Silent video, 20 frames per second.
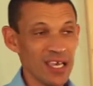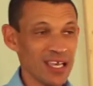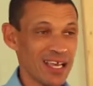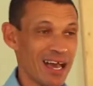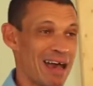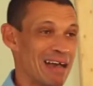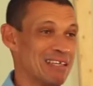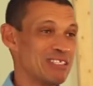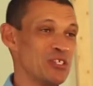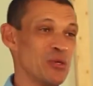
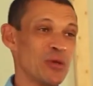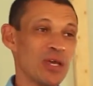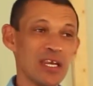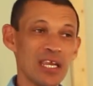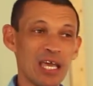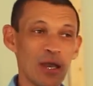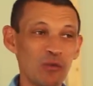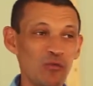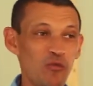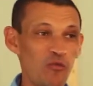Guys, you
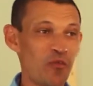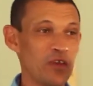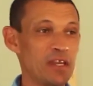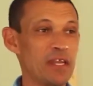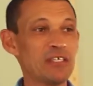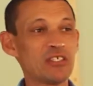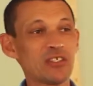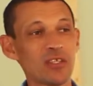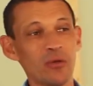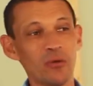can go and
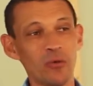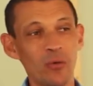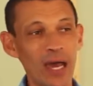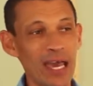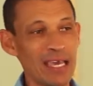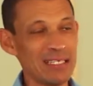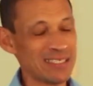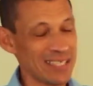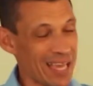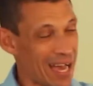finish the
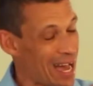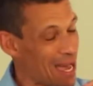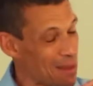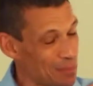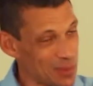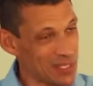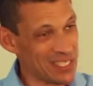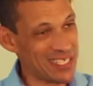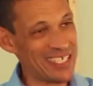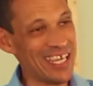race.
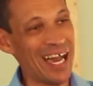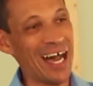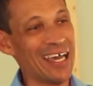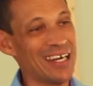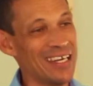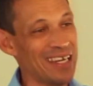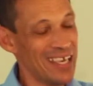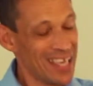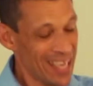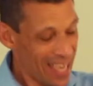I'm
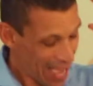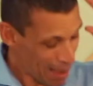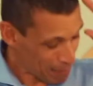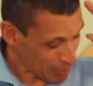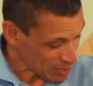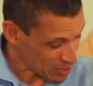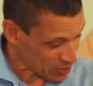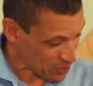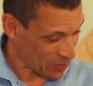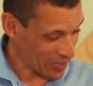done.
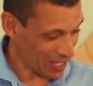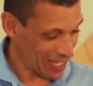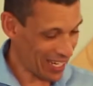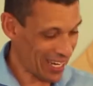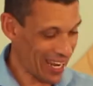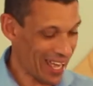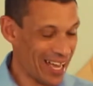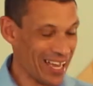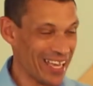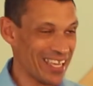I'm just going to
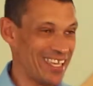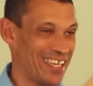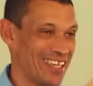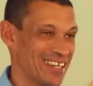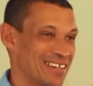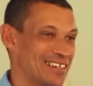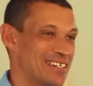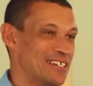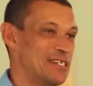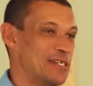lie
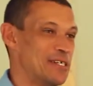here.